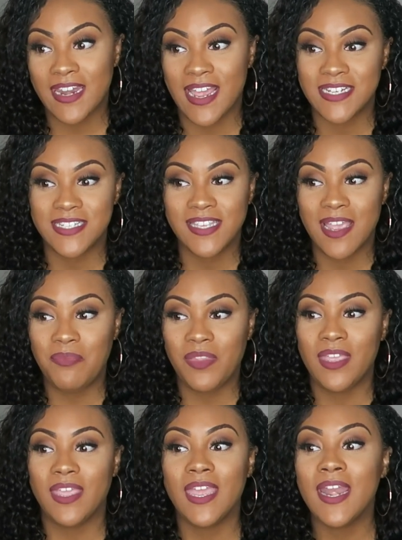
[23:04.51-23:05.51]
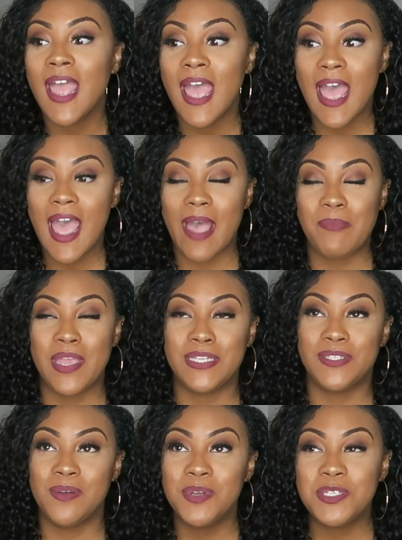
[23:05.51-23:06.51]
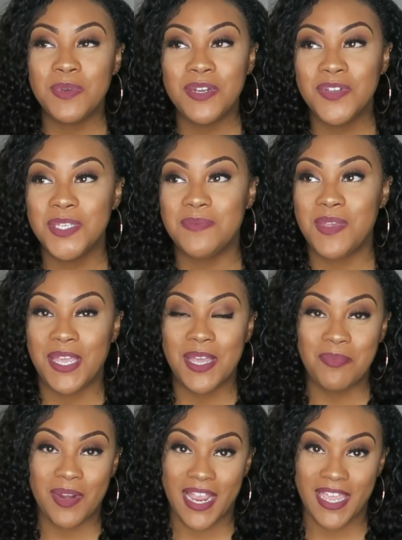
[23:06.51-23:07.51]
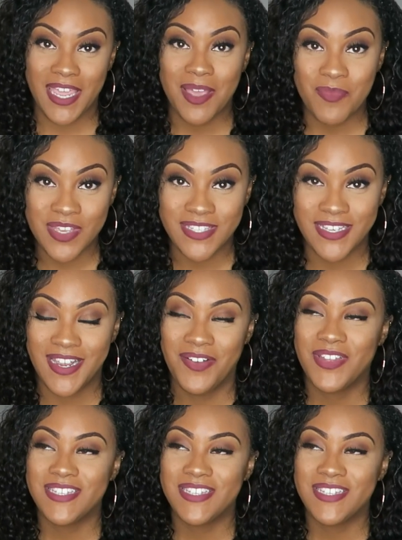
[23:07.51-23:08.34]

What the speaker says: And I just kept thinking, I paid so much money for this makeup and I can't mess it up.